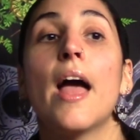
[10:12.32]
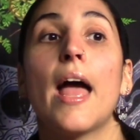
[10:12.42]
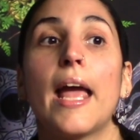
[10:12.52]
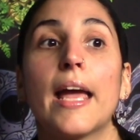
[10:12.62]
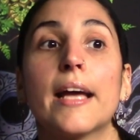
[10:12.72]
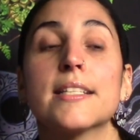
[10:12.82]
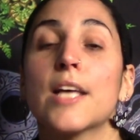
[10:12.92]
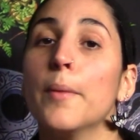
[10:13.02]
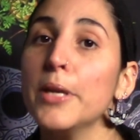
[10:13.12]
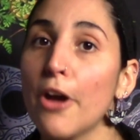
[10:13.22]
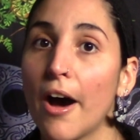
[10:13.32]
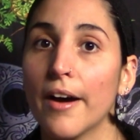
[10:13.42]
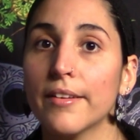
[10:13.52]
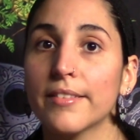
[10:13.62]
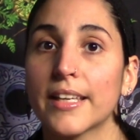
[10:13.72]
And tell me
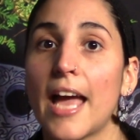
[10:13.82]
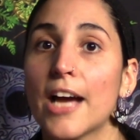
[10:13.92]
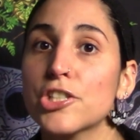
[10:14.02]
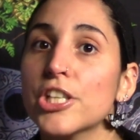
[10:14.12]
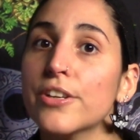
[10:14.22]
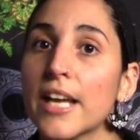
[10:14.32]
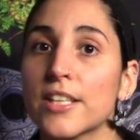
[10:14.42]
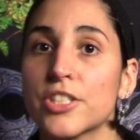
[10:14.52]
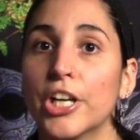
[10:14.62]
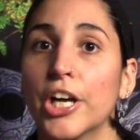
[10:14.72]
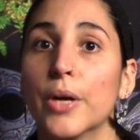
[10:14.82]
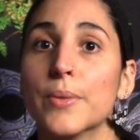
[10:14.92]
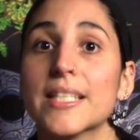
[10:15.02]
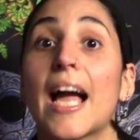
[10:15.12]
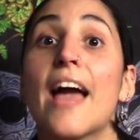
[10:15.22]
not, the cashier next to her
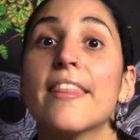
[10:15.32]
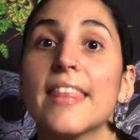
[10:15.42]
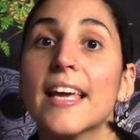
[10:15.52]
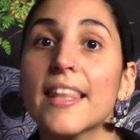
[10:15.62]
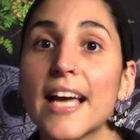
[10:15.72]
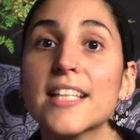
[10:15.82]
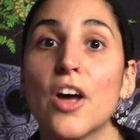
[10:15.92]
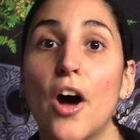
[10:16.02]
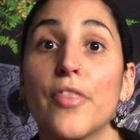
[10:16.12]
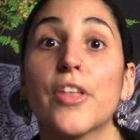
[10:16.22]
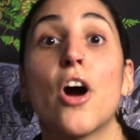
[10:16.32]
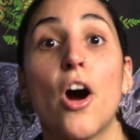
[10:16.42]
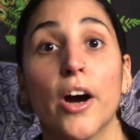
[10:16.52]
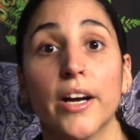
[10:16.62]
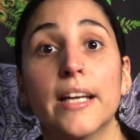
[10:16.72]
was like, I think that's on the
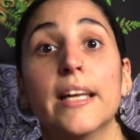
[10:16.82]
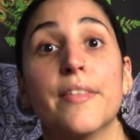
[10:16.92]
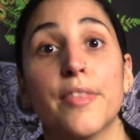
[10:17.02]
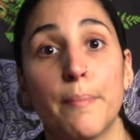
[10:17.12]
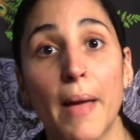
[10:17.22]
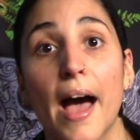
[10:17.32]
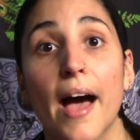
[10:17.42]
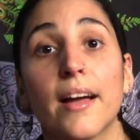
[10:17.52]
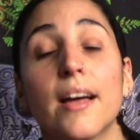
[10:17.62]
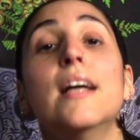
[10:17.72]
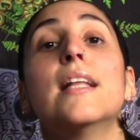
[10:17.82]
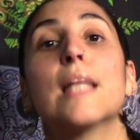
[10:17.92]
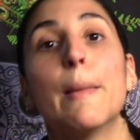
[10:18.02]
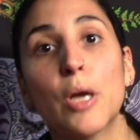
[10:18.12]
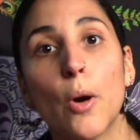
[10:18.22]
cart in the back.
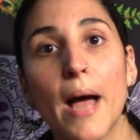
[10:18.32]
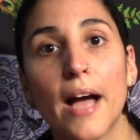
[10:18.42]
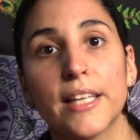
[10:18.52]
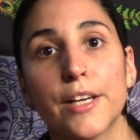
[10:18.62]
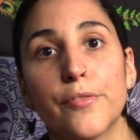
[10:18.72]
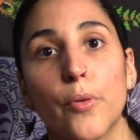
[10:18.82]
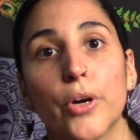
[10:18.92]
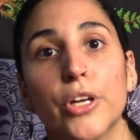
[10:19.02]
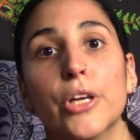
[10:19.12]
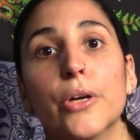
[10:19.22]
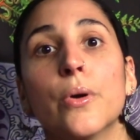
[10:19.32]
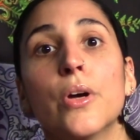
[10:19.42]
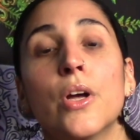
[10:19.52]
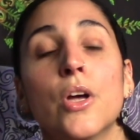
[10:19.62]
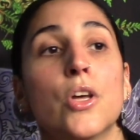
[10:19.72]
Let me go back there for you.
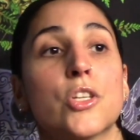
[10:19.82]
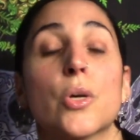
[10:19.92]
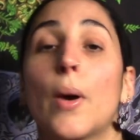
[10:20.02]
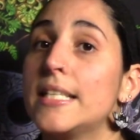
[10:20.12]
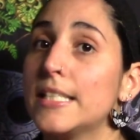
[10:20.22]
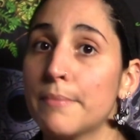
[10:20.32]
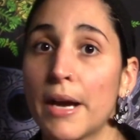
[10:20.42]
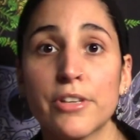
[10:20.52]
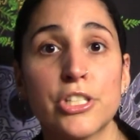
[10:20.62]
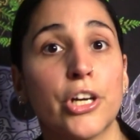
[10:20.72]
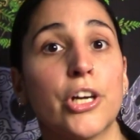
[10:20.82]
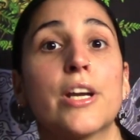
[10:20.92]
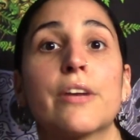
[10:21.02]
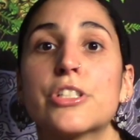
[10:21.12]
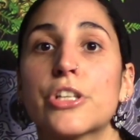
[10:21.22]
So I did my return.
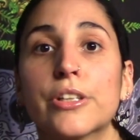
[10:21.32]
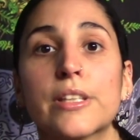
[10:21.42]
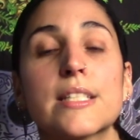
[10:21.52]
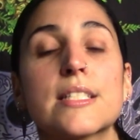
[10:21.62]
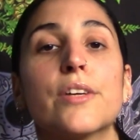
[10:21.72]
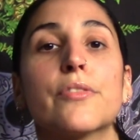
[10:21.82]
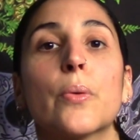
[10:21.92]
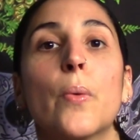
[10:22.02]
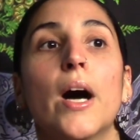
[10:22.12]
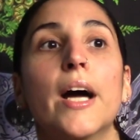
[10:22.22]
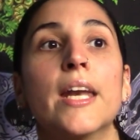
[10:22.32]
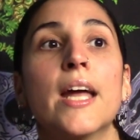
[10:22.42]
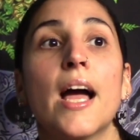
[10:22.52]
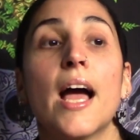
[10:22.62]
I returned the silver one.